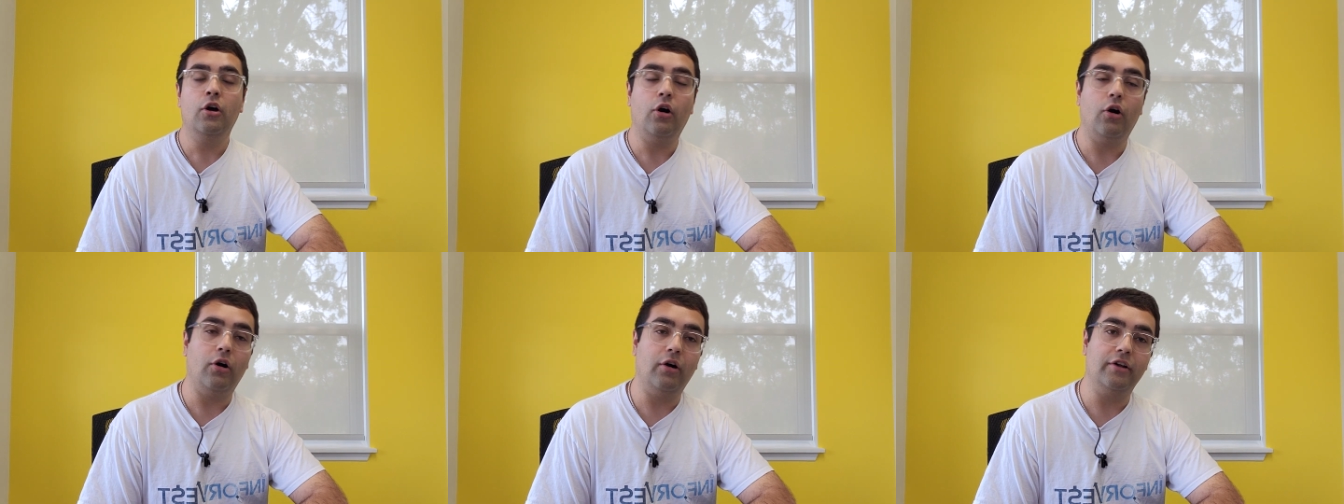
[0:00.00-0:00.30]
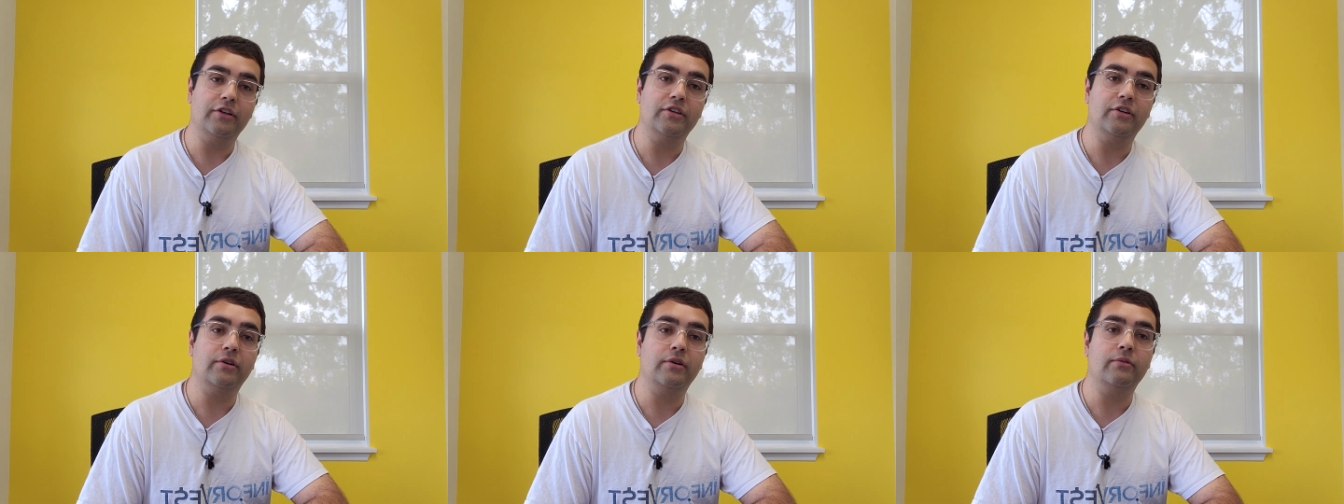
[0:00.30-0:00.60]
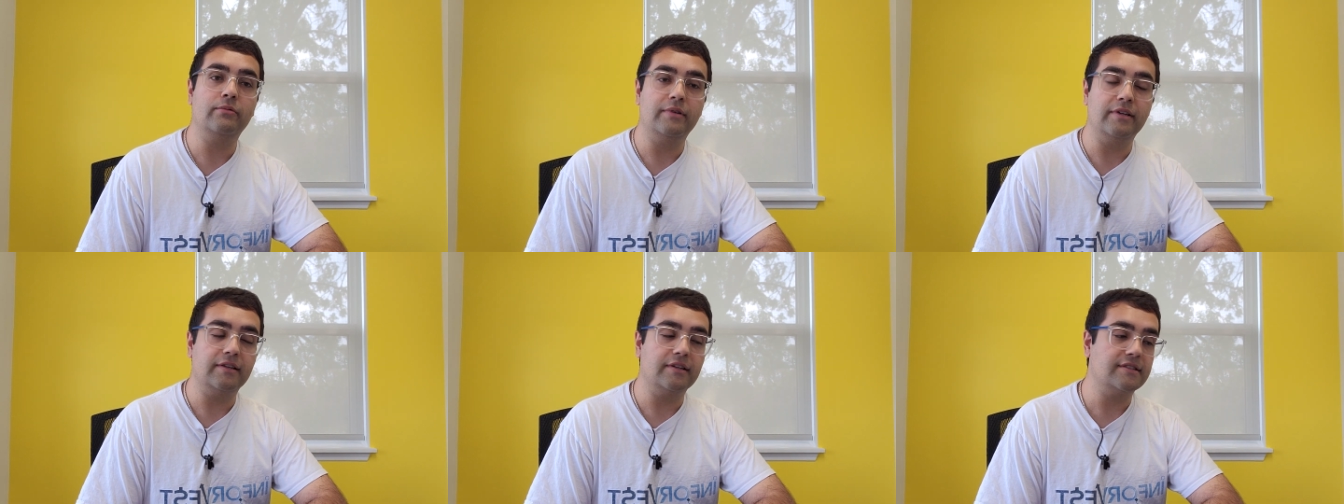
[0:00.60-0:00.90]
on
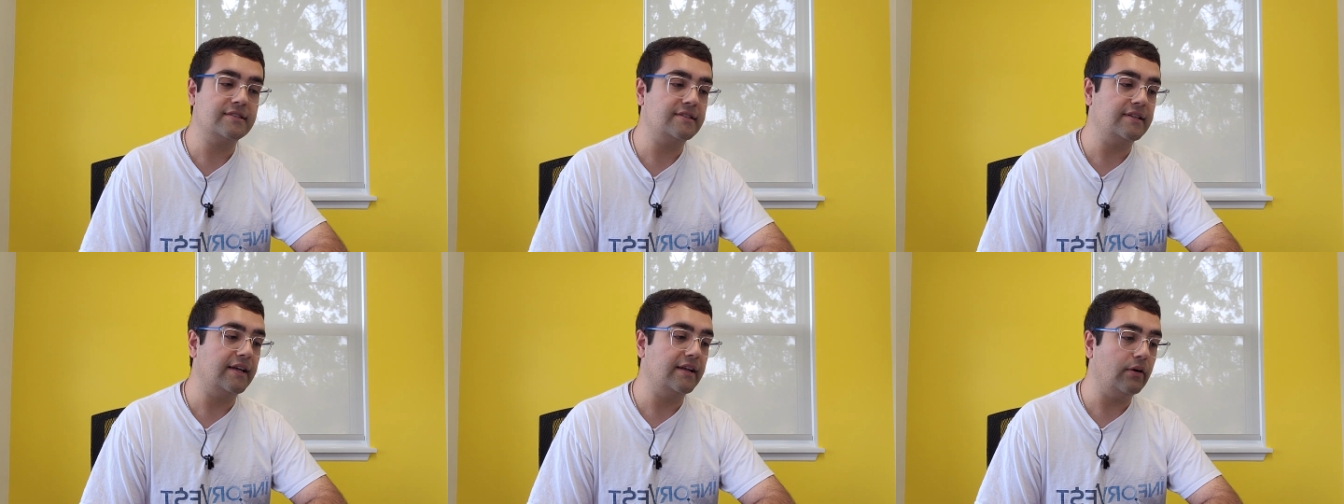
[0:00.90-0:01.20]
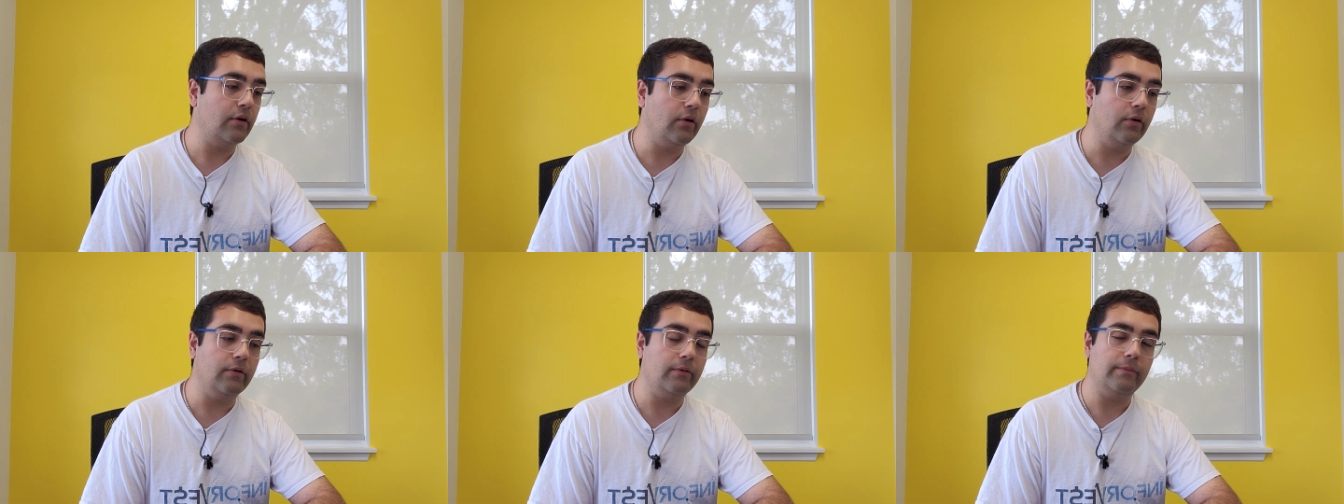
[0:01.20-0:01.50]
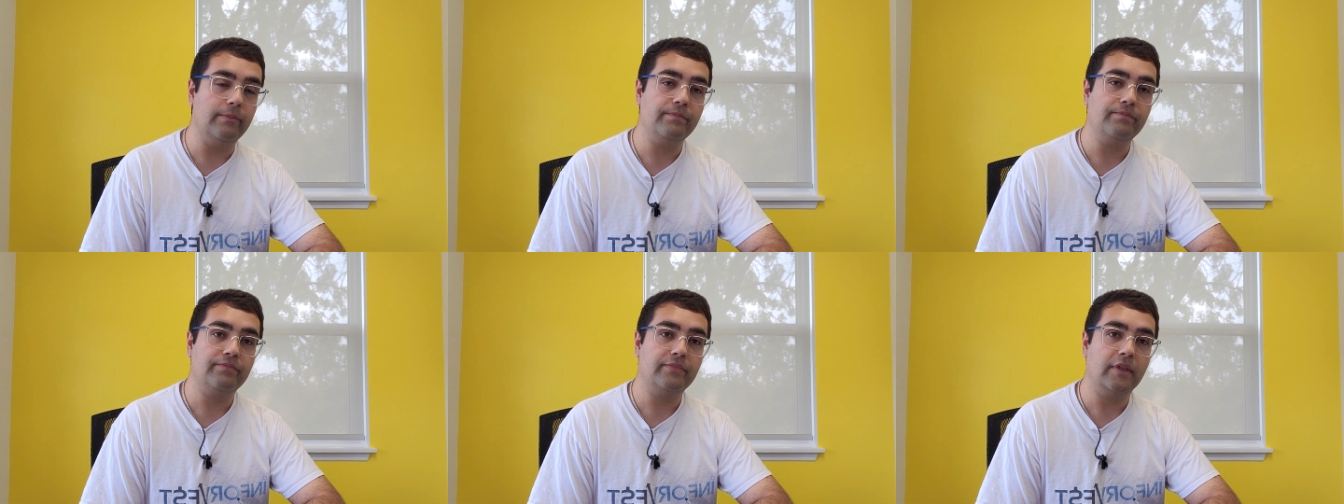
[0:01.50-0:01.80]
your real estate home,